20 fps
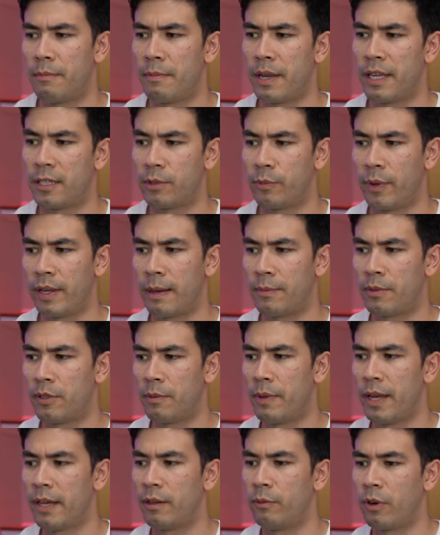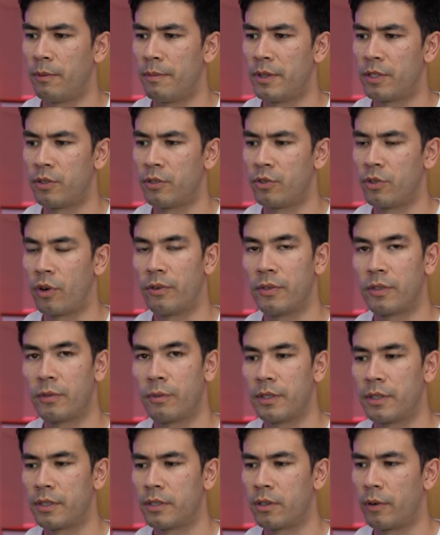and made his way up to bed where Mr.
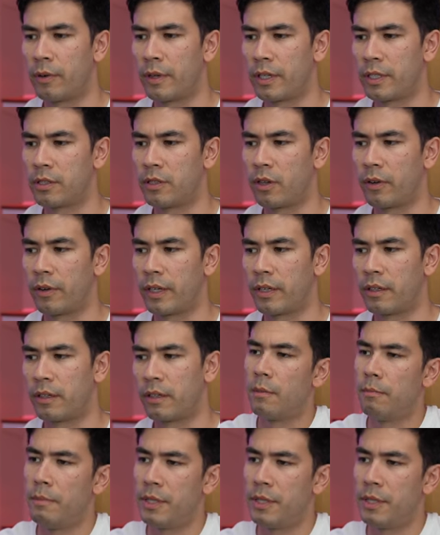Jones was already snoring.